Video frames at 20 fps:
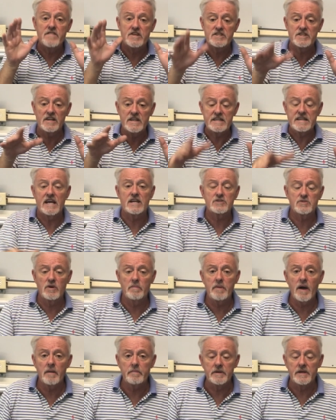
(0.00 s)
physically get to a
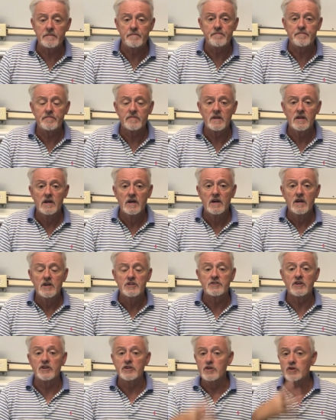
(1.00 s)
puppy.
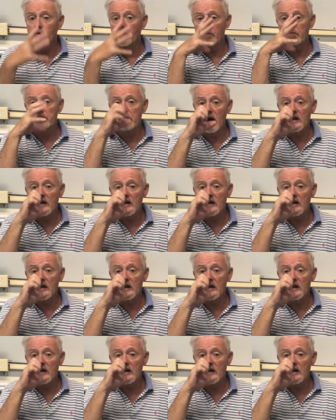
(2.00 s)
So you can